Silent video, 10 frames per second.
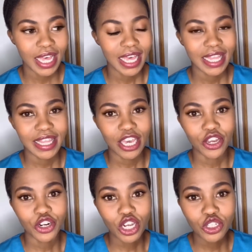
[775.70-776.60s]
they are
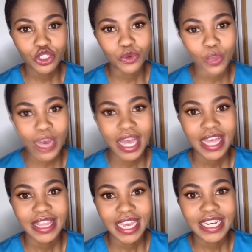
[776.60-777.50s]
not well,
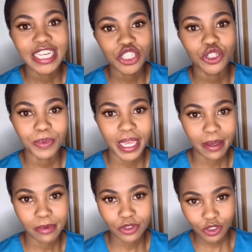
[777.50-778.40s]
they need to be
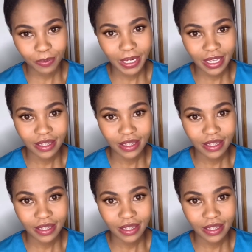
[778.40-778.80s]
able to play,